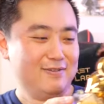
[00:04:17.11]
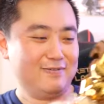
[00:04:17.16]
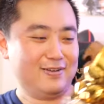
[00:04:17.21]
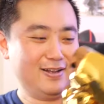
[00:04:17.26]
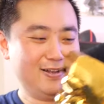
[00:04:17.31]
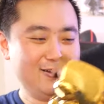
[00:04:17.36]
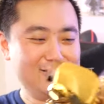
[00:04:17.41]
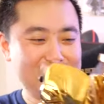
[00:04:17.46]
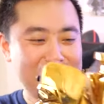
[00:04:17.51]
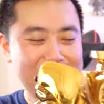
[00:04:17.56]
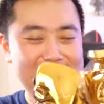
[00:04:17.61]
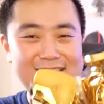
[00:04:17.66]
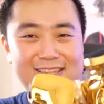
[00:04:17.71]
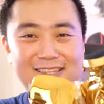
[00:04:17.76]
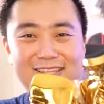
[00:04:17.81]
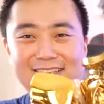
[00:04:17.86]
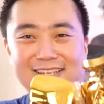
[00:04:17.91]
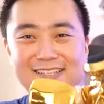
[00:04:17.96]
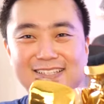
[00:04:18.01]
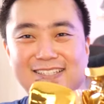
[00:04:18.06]
But look
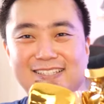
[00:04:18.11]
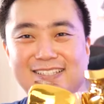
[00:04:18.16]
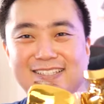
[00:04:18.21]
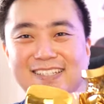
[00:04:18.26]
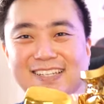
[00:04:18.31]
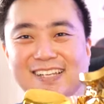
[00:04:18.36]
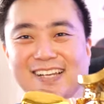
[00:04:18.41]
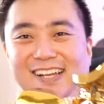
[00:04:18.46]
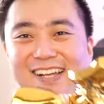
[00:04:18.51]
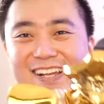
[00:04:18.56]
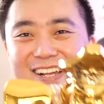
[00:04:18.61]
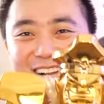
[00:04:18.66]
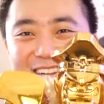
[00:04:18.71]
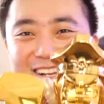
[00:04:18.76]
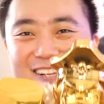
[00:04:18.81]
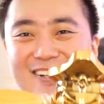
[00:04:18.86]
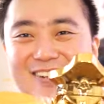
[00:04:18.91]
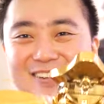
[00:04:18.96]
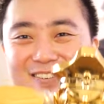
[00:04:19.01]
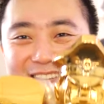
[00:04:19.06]
at this.
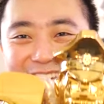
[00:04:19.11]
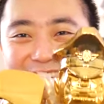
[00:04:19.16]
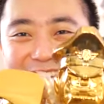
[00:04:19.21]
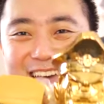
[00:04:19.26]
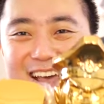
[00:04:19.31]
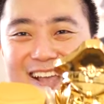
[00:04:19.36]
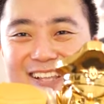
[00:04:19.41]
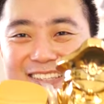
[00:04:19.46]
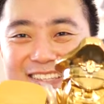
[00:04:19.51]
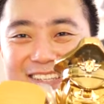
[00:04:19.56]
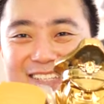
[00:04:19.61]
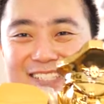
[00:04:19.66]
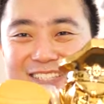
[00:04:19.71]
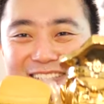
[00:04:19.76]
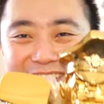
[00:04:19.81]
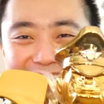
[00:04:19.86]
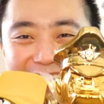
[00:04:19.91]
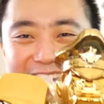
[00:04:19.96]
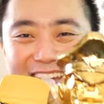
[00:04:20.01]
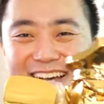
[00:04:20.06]
Look at
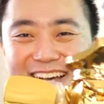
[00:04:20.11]
this.